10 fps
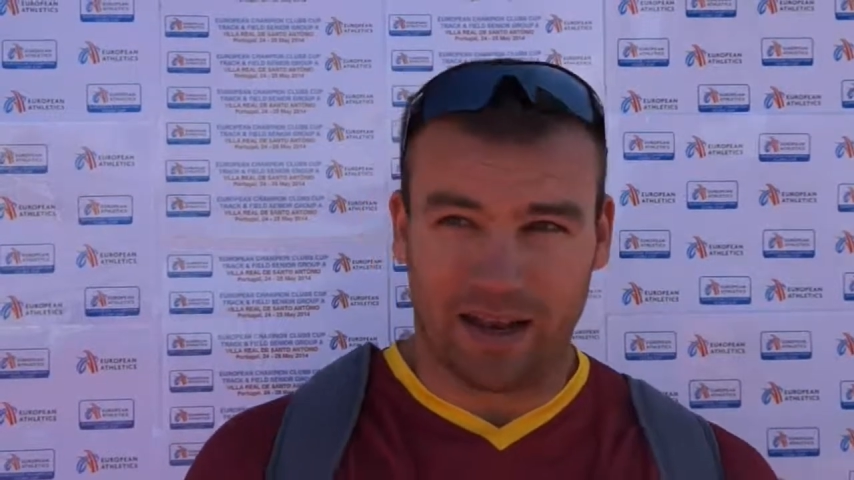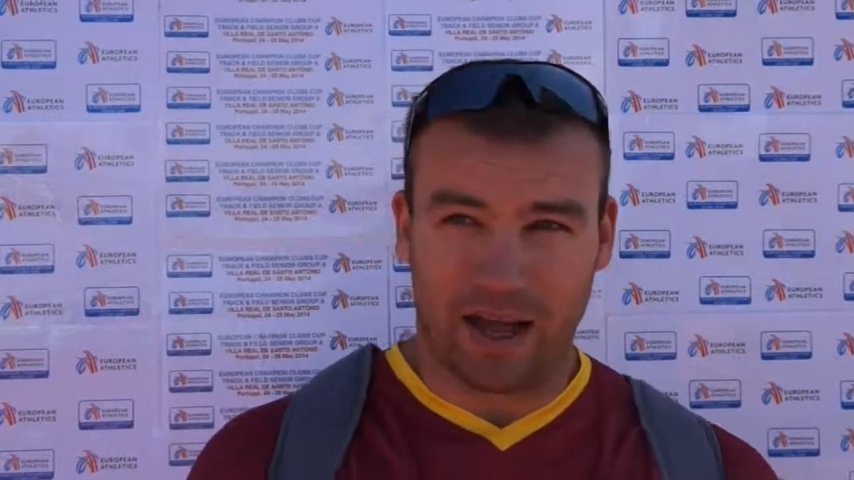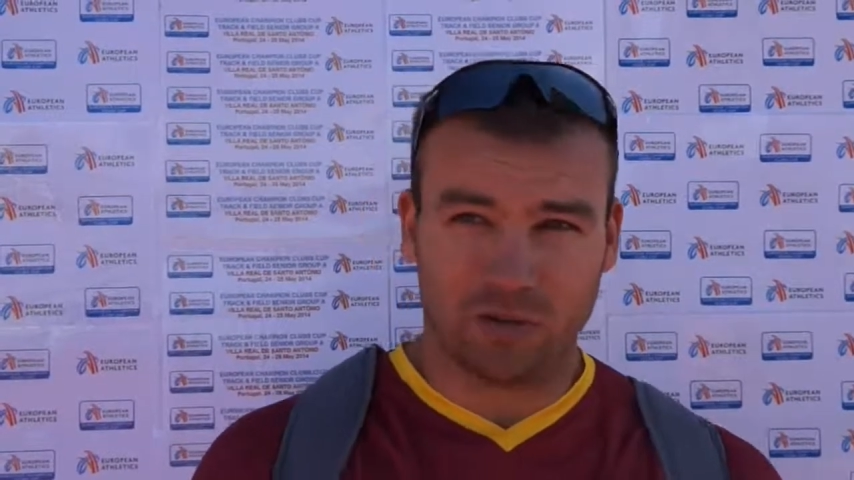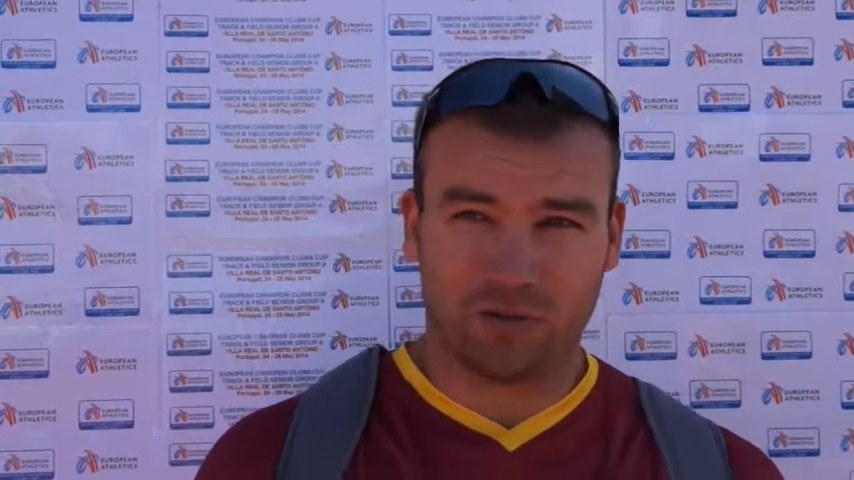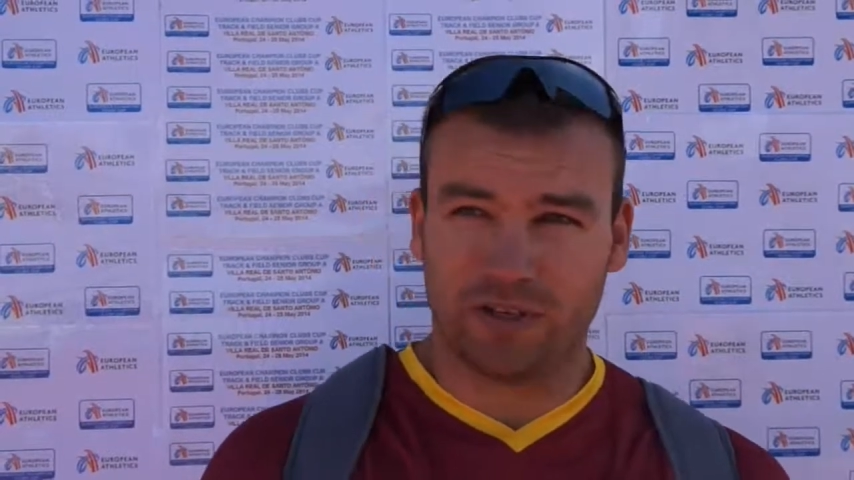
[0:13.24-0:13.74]

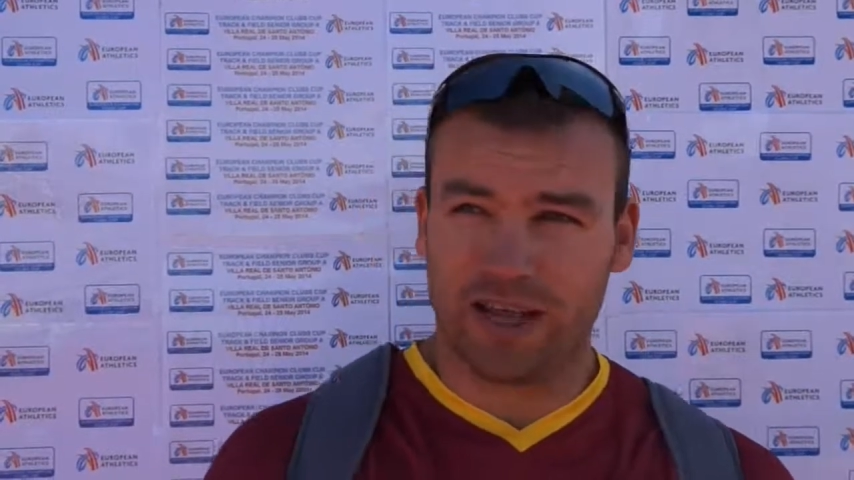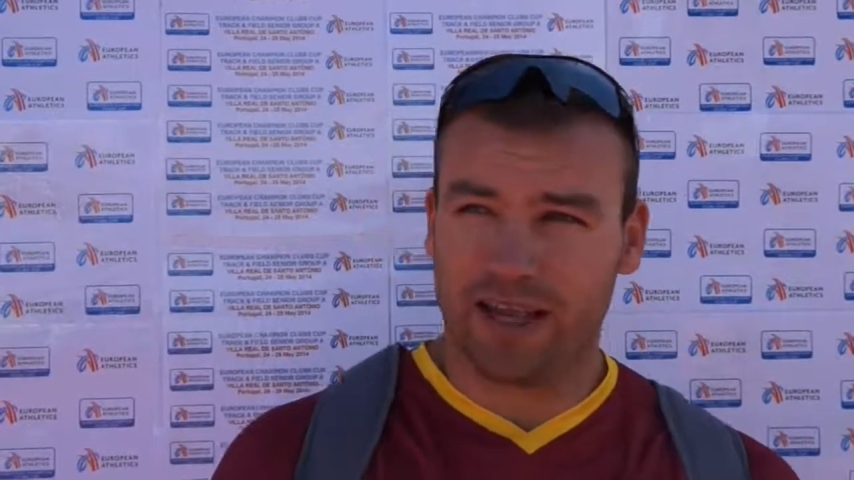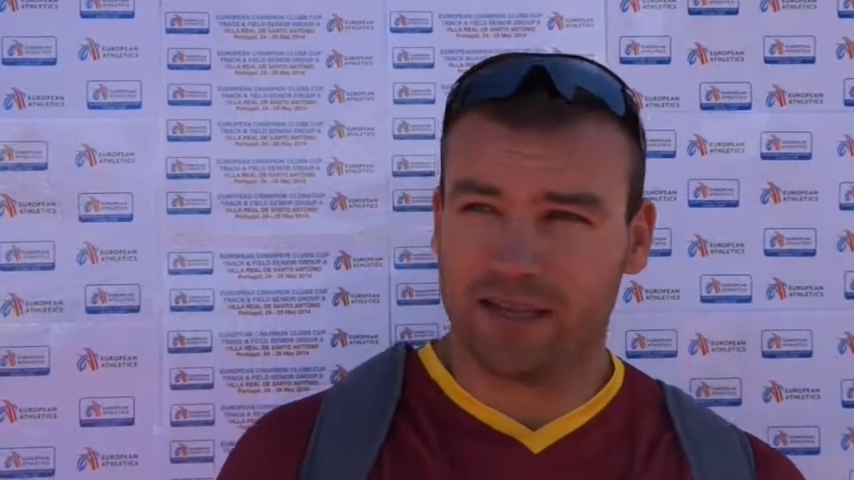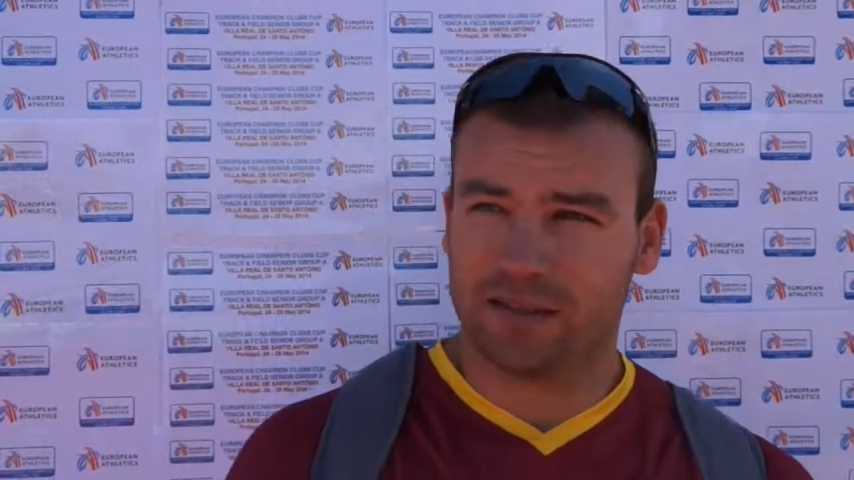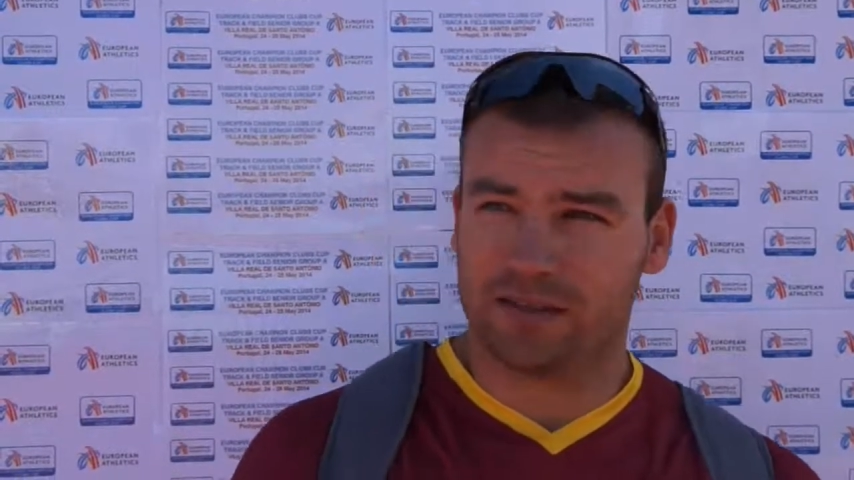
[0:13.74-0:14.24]
Now
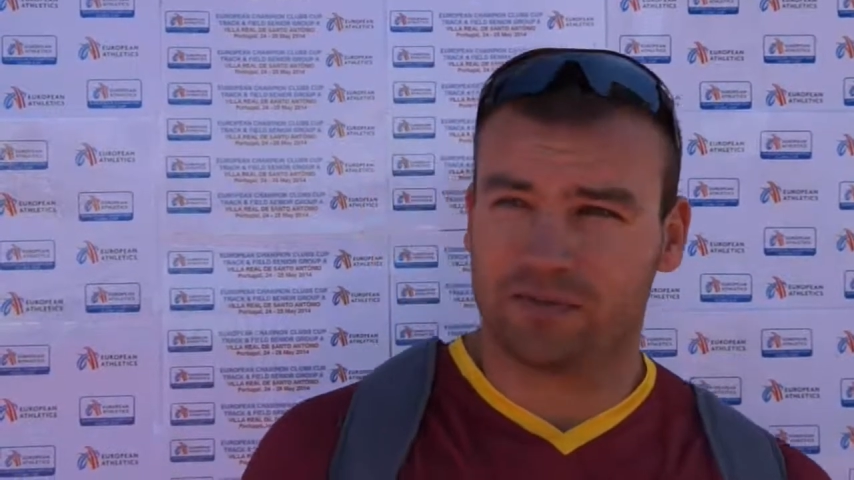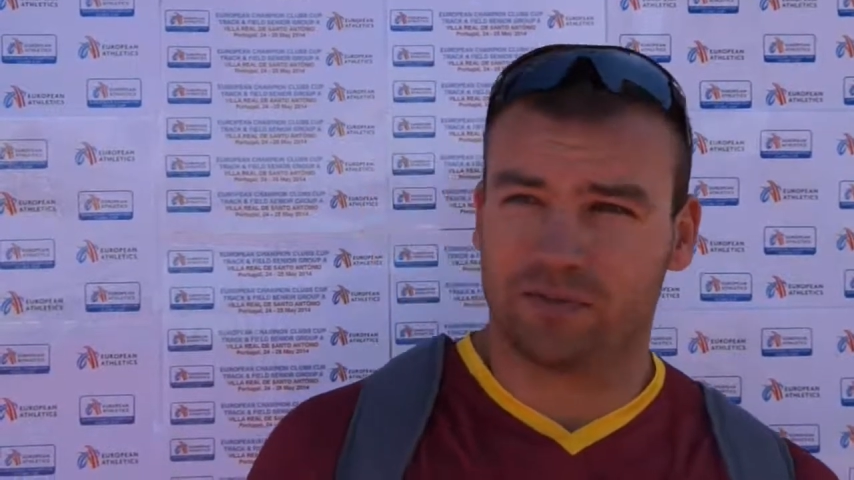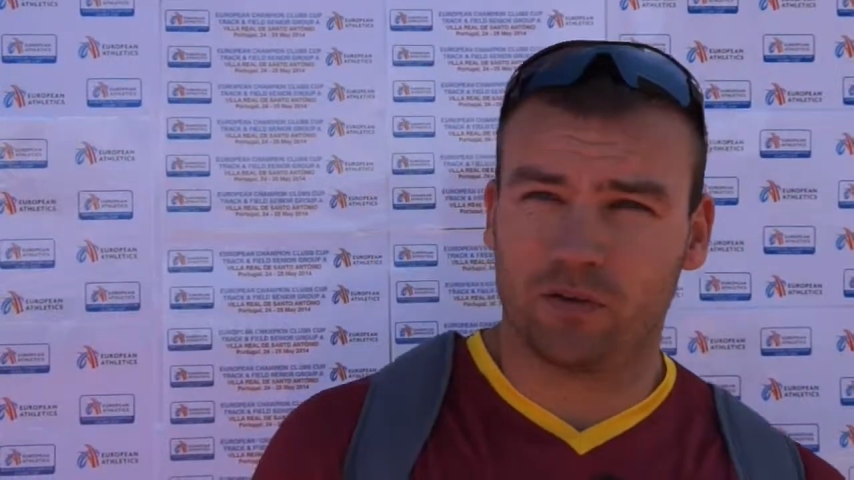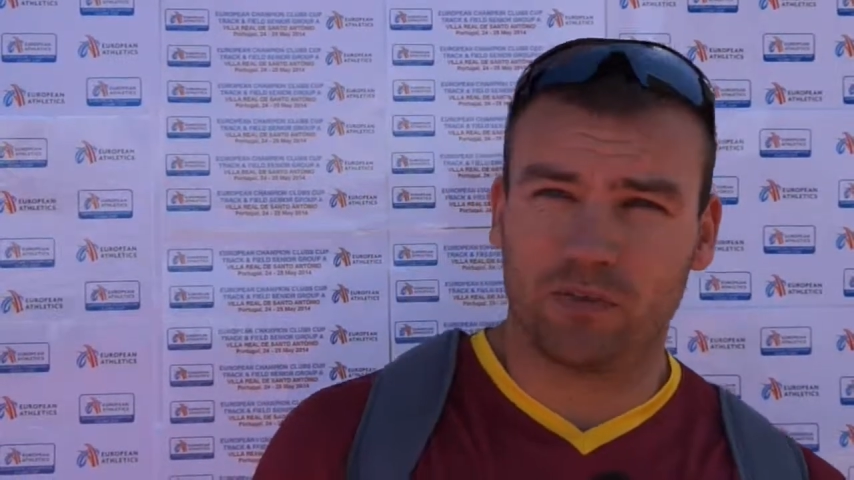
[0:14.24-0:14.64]
today for